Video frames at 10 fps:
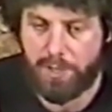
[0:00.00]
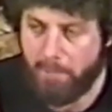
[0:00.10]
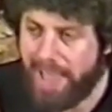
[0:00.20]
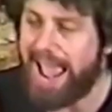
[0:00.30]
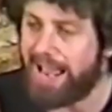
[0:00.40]

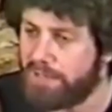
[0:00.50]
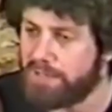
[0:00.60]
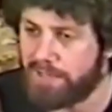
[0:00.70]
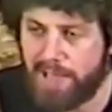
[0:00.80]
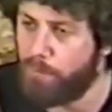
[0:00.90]

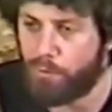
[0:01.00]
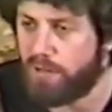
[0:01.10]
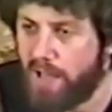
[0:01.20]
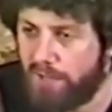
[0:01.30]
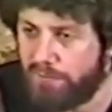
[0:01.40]
commands a lot
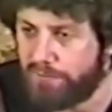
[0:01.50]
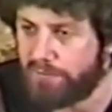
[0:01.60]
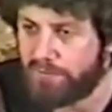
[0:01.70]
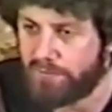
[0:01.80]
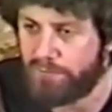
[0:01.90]
more love
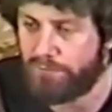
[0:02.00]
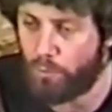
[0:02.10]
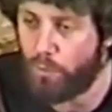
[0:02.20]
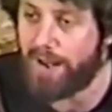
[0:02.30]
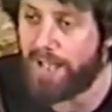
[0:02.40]

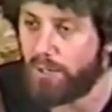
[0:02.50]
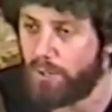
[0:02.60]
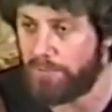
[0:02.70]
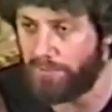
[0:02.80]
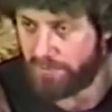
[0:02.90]
for when I
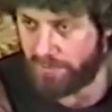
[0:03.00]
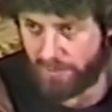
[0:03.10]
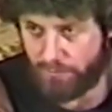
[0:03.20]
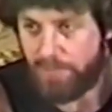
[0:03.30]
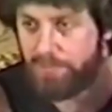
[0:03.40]
go up
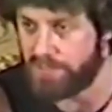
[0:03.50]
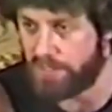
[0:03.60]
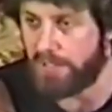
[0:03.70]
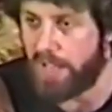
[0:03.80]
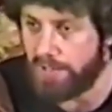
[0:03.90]
and
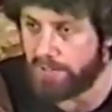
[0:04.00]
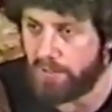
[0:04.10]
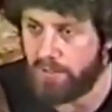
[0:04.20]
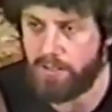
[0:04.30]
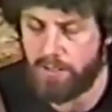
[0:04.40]
represent God.
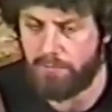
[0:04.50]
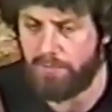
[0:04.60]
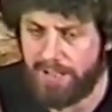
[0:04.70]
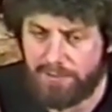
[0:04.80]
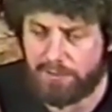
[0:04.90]

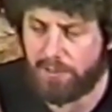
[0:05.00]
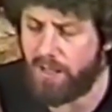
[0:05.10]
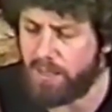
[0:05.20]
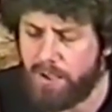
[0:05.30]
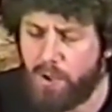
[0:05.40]
My other
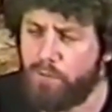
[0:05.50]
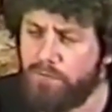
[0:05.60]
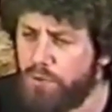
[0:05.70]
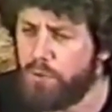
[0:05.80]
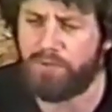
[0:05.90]
calling, my
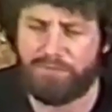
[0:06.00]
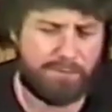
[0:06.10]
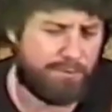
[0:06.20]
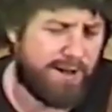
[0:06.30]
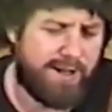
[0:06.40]
whole view of
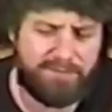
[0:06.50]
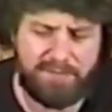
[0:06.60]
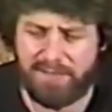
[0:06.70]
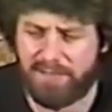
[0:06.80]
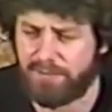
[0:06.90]
a
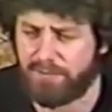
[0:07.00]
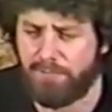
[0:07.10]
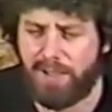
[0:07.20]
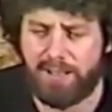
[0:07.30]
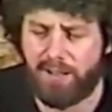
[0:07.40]
prophet
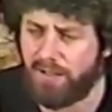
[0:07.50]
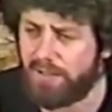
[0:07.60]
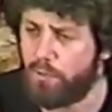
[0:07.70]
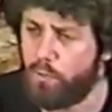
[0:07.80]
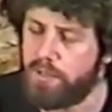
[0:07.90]
and my
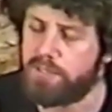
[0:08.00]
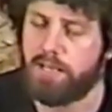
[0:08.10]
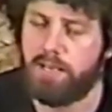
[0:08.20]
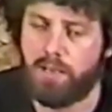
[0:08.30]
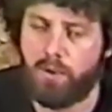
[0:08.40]
calling
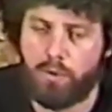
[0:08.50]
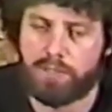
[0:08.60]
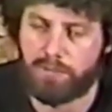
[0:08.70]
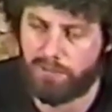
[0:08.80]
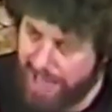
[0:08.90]
was
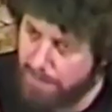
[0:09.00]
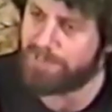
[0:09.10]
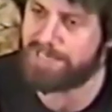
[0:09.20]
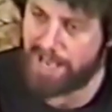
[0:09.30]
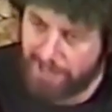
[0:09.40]
was
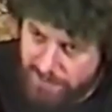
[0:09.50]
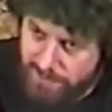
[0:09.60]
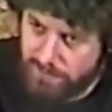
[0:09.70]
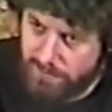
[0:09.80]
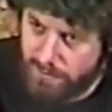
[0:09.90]
lopsided.
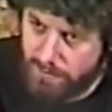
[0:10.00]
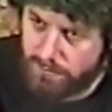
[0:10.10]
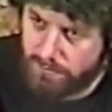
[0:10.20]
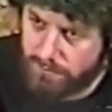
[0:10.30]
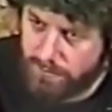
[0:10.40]
You
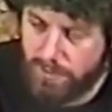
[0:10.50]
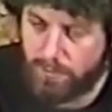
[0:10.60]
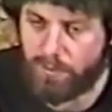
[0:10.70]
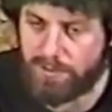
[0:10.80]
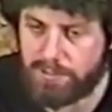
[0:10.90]
know,
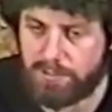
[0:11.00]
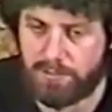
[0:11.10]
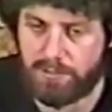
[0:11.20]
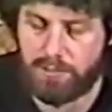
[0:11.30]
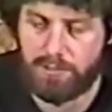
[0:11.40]
it wasn't